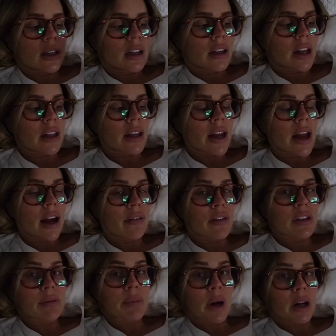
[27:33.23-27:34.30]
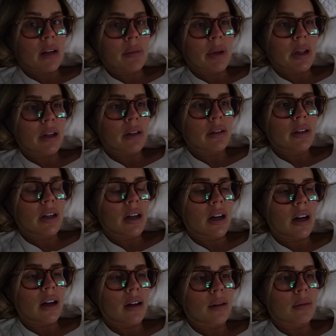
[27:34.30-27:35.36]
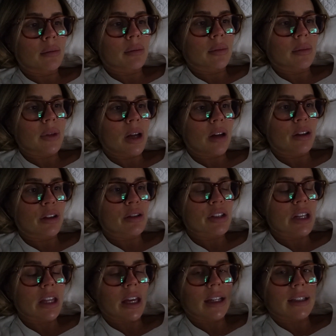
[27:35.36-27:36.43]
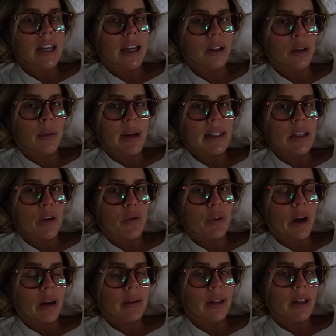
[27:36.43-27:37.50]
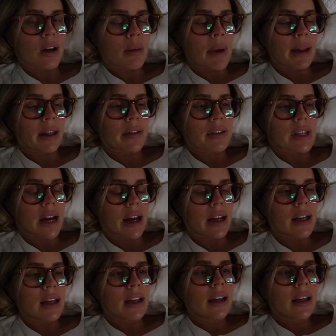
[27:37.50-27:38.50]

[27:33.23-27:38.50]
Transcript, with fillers: Now that I have this body pillow, um, I'll usually like tangle myself around it on my left side,